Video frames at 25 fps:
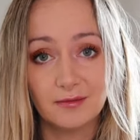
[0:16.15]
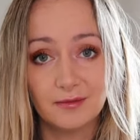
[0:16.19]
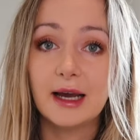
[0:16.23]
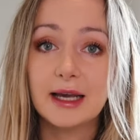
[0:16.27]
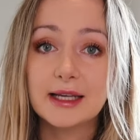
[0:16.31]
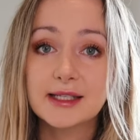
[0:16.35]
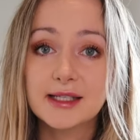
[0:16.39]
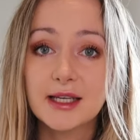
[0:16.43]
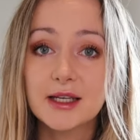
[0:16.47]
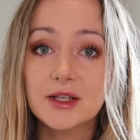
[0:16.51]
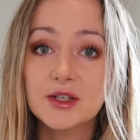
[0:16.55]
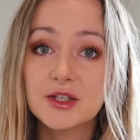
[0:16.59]

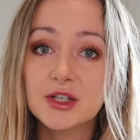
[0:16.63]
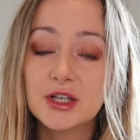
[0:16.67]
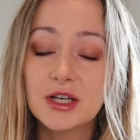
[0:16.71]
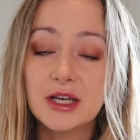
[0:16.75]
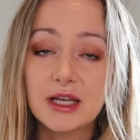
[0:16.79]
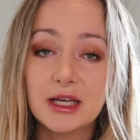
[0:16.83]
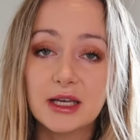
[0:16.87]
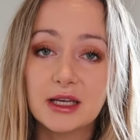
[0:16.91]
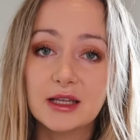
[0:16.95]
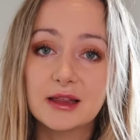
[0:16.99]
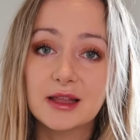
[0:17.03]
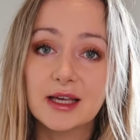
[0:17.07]

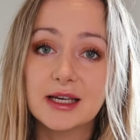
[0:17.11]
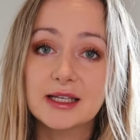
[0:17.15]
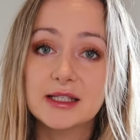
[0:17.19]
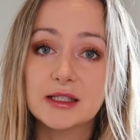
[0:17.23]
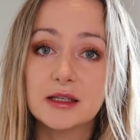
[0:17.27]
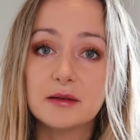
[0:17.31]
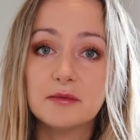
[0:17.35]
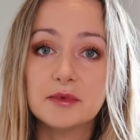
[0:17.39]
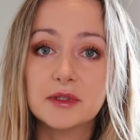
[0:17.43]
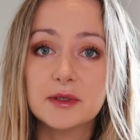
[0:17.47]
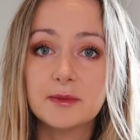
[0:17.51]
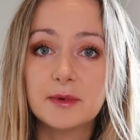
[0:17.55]
Essentially, there
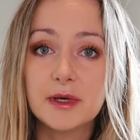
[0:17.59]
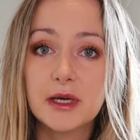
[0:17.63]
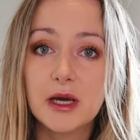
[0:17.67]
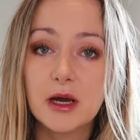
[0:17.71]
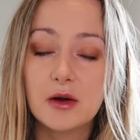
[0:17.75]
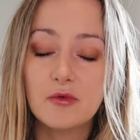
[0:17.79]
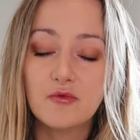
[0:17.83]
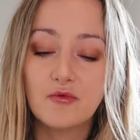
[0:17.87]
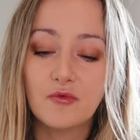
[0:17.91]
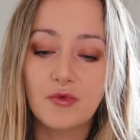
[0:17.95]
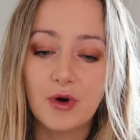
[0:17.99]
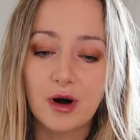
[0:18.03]
seems to be
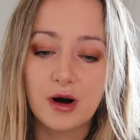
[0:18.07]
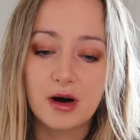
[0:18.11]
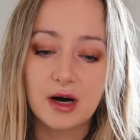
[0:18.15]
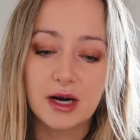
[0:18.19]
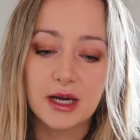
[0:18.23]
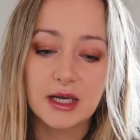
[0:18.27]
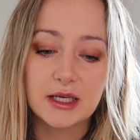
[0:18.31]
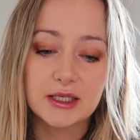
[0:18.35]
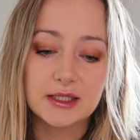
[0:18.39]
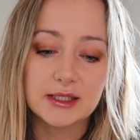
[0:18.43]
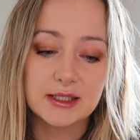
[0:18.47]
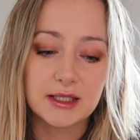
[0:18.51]
a
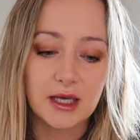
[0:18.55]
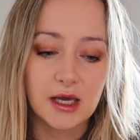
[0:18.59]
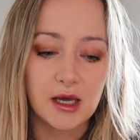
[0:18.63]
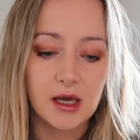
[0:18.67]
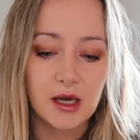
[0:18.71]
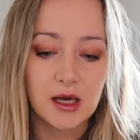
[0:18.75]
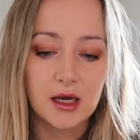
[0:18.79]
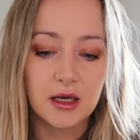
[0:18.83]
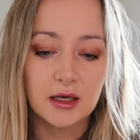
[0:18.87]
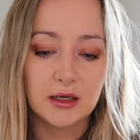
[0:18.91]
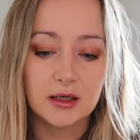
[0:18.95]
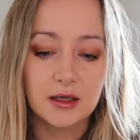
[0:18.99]
rise
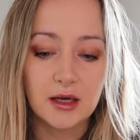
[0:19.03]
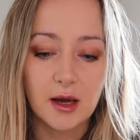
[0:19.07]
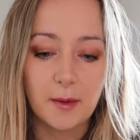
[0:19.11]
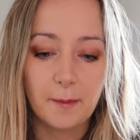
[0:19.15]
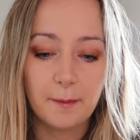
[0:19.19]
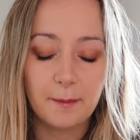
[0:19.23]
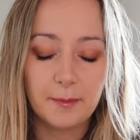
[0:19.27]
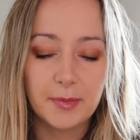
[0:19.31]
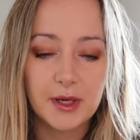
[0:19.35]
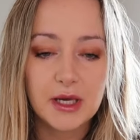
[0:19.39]
in